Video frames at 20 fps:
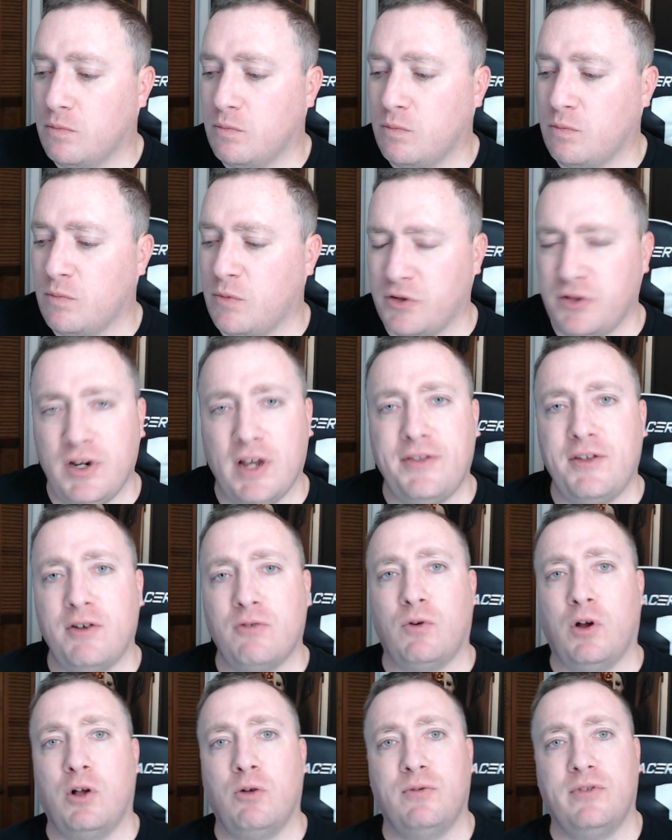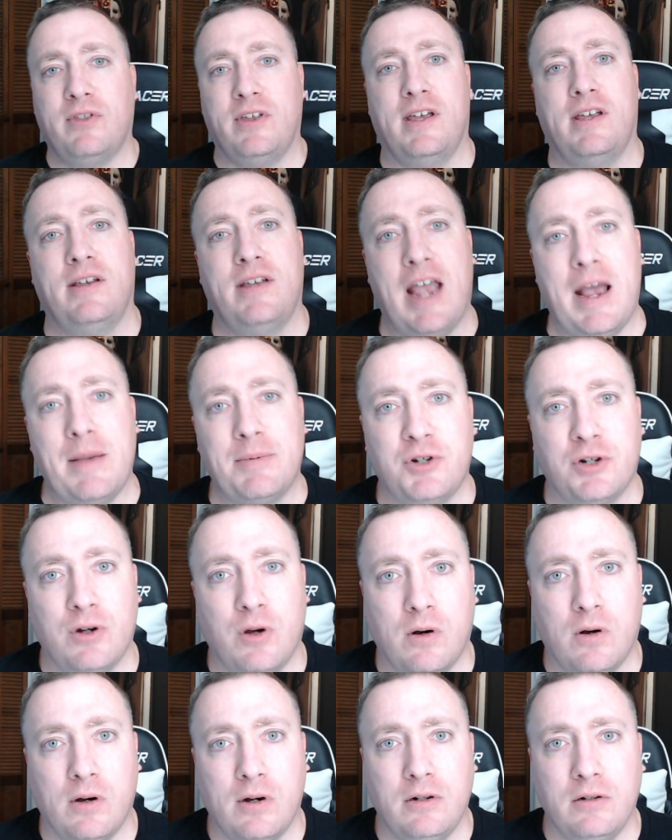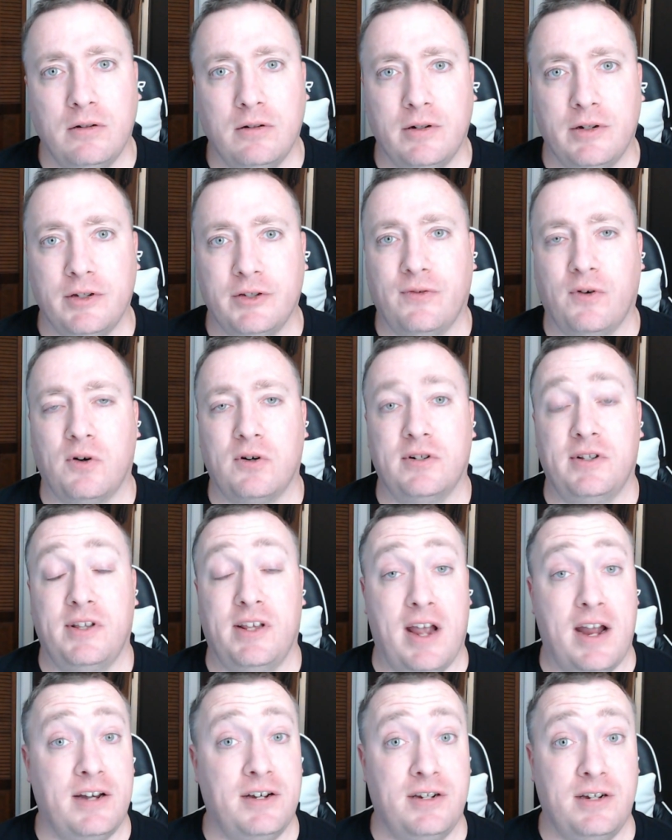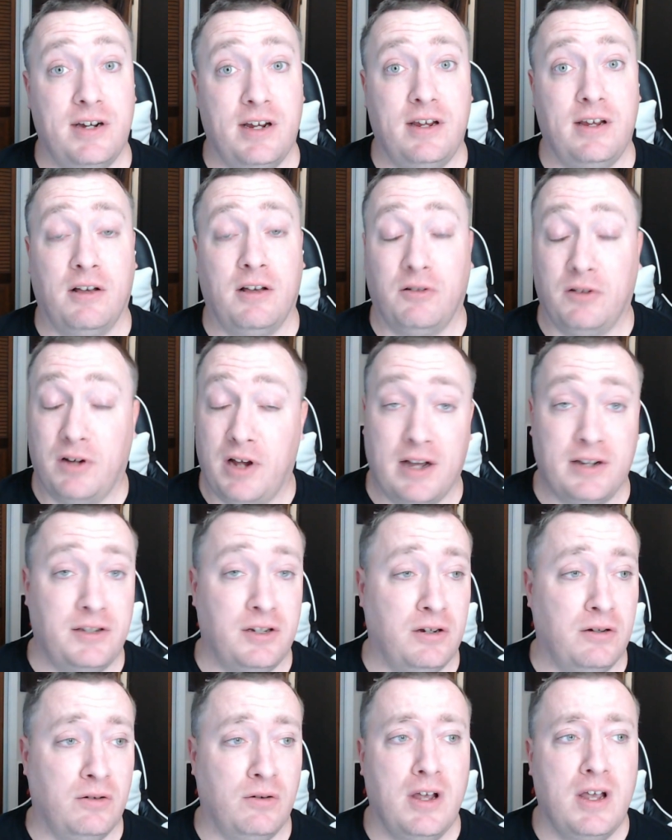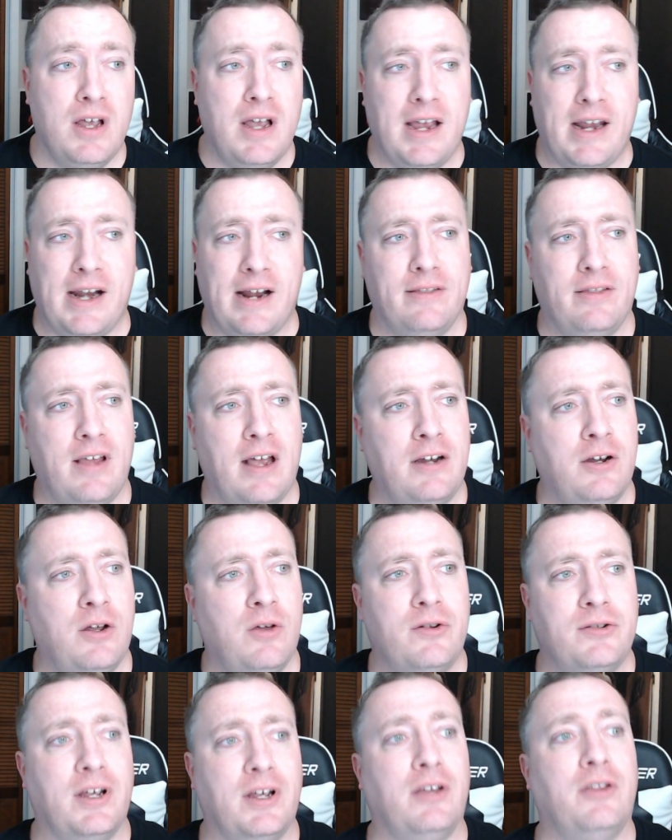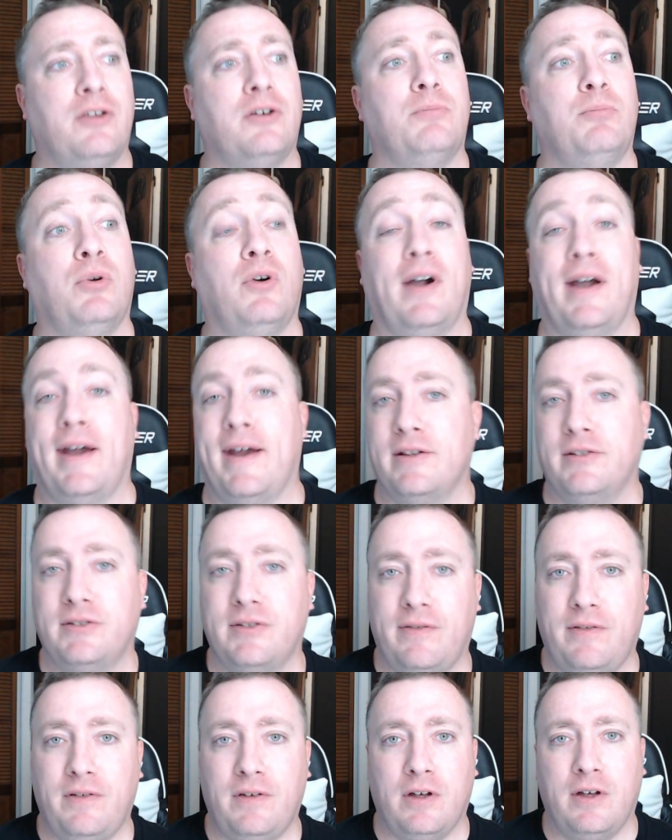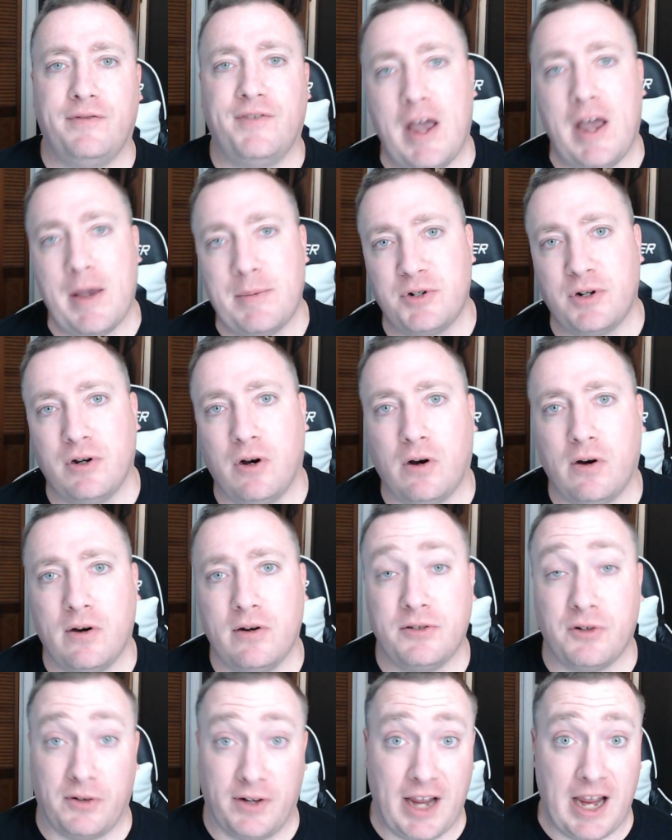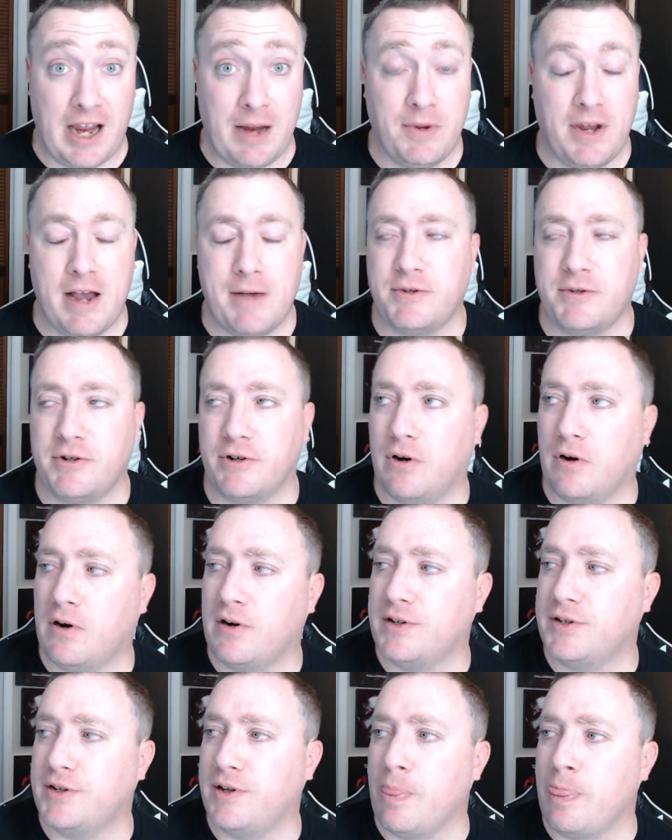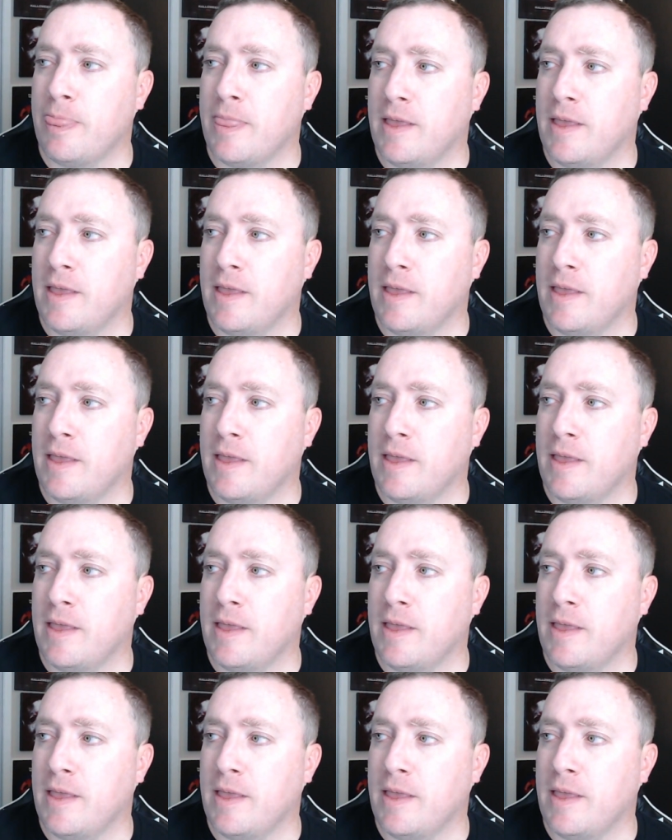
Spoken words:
there's nothing wrong with the capture card as far as the HD Elgato. And I know there's other brands of capture cards or game capture cards.